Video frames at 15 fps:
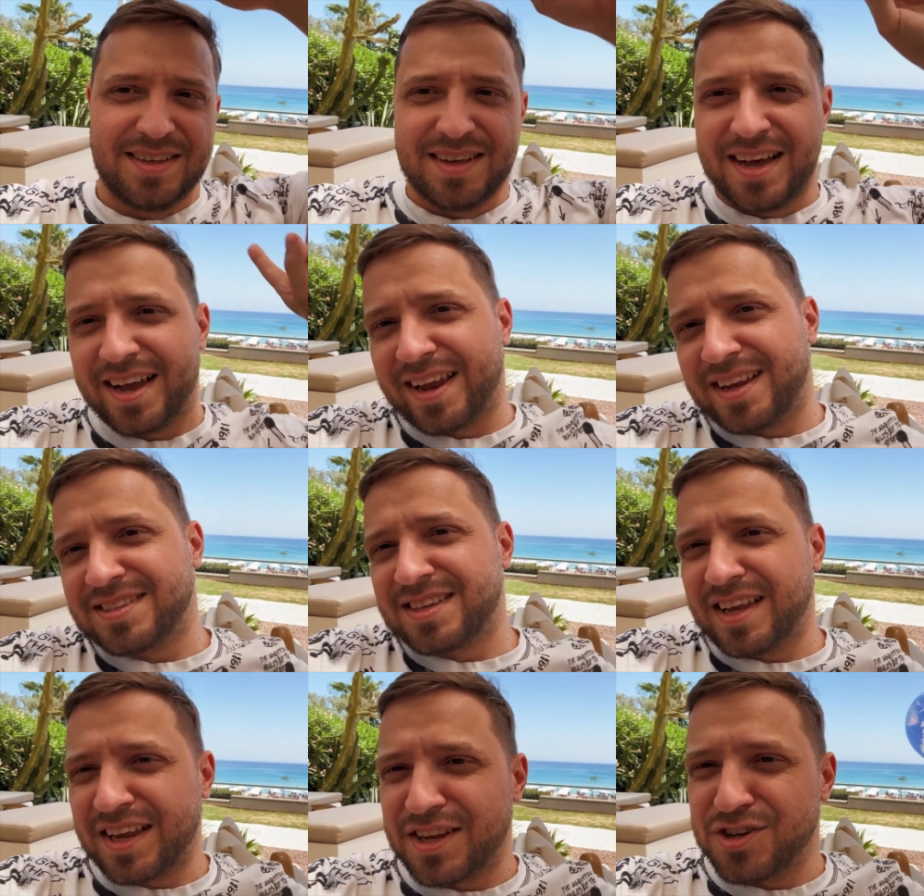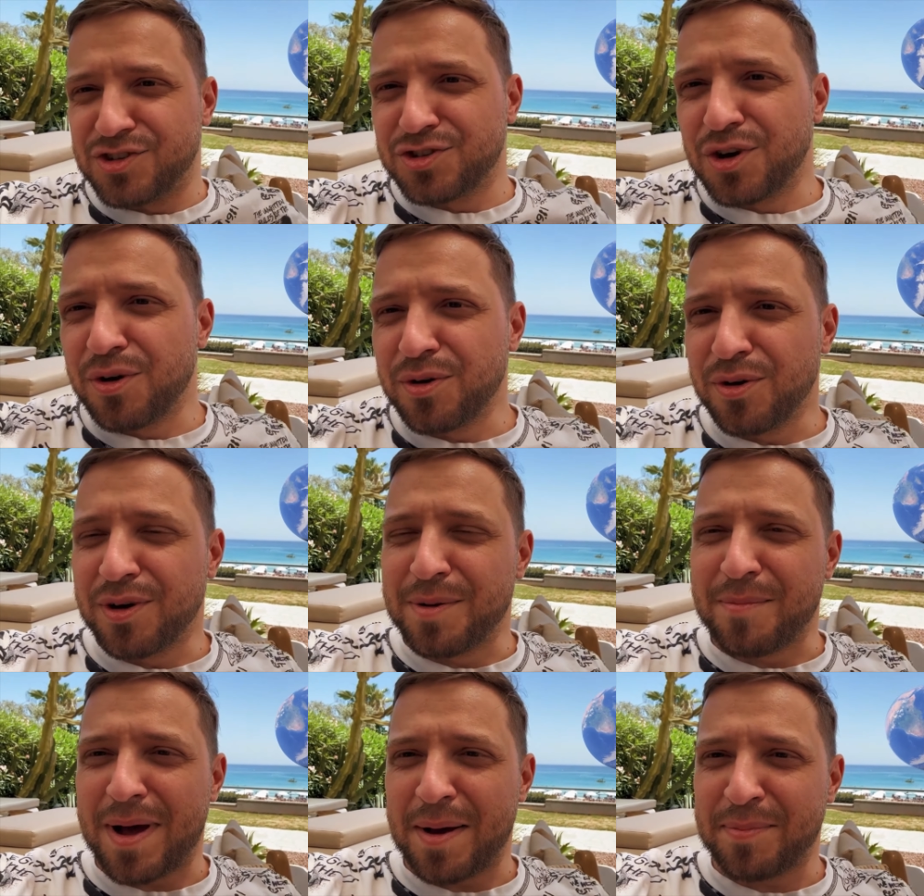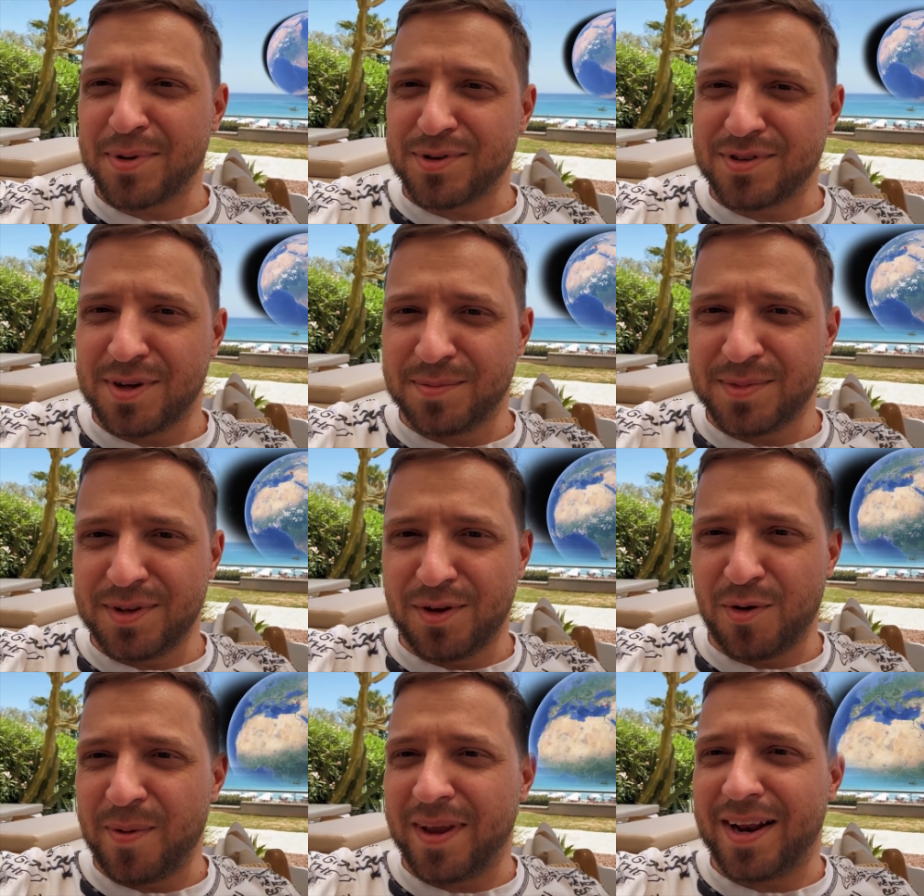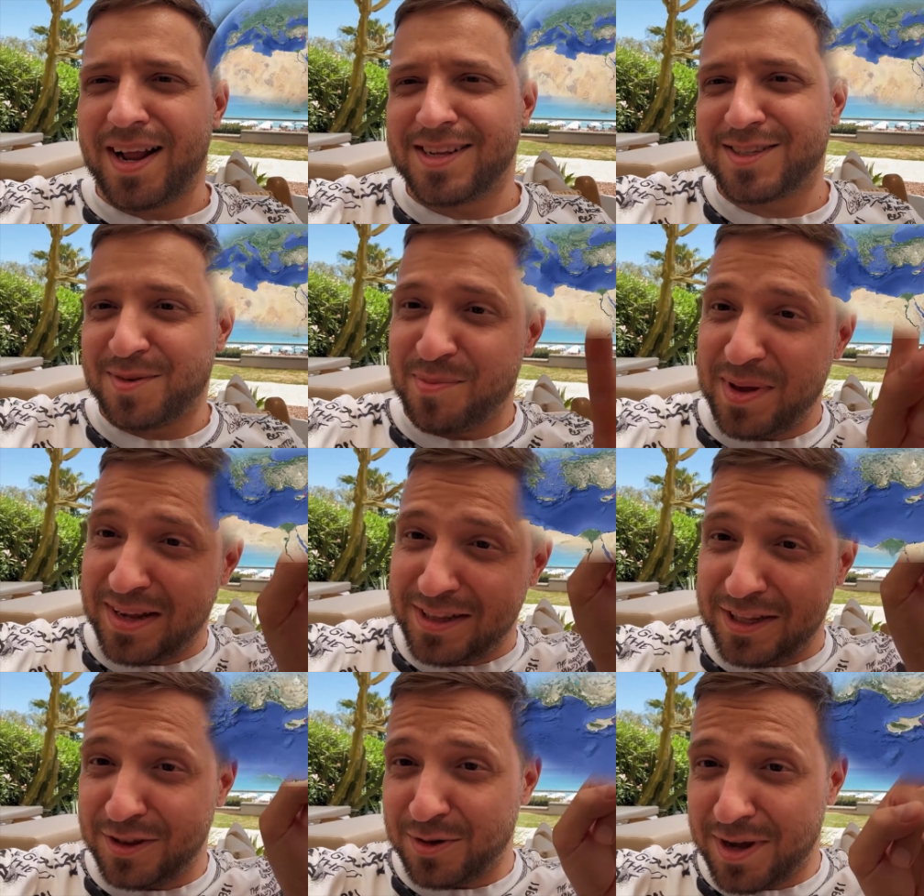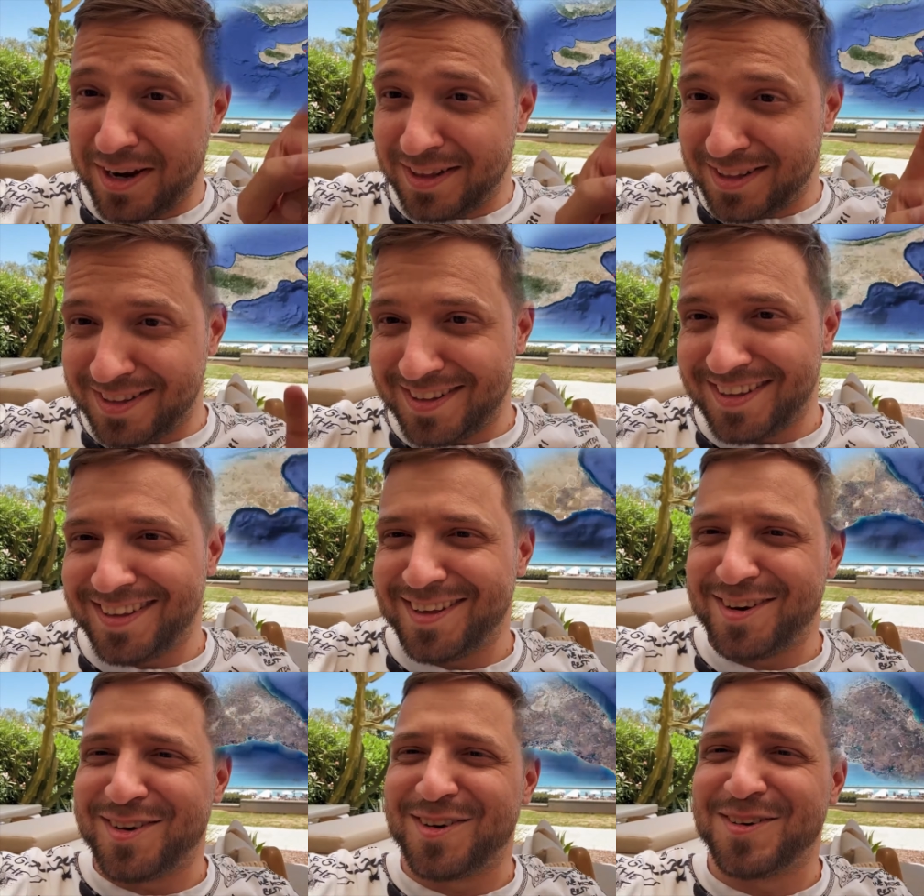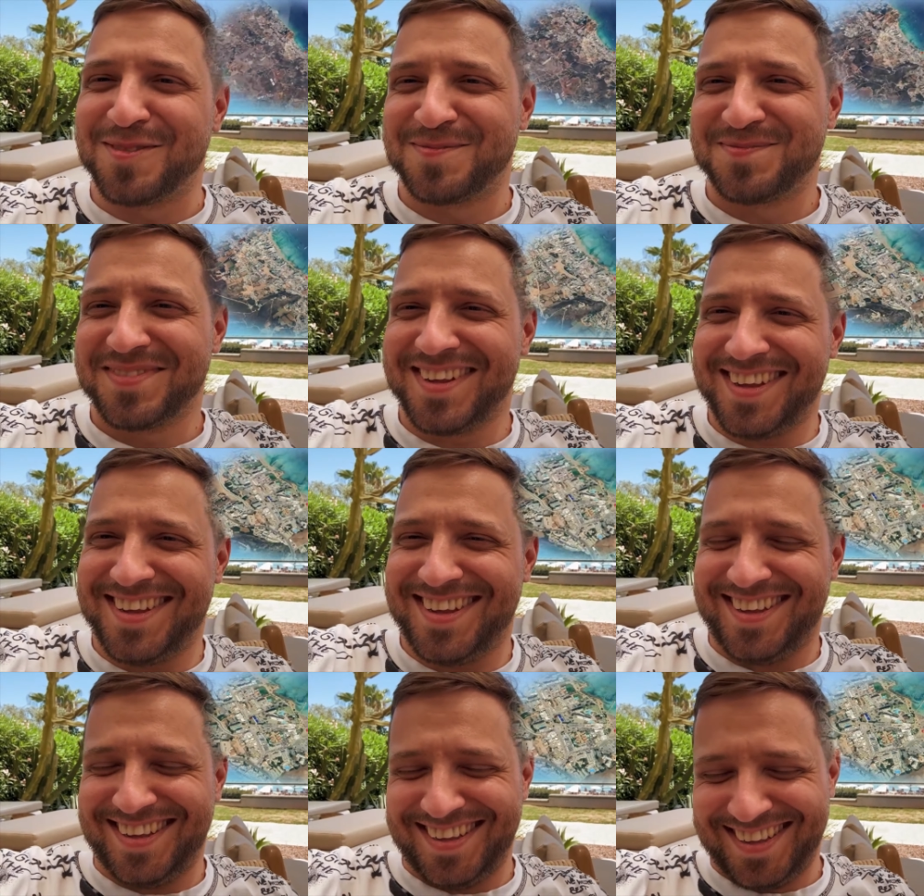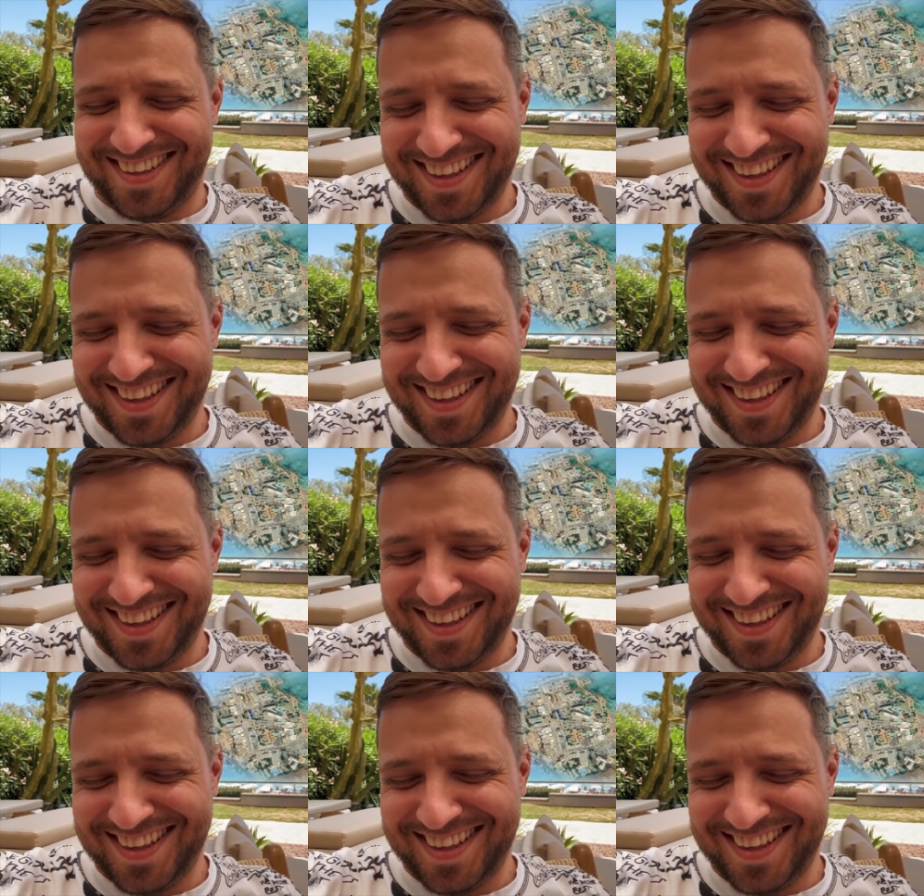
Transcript: I guess I can show you on a map or something, or we can ask Big T to edit it here, you know.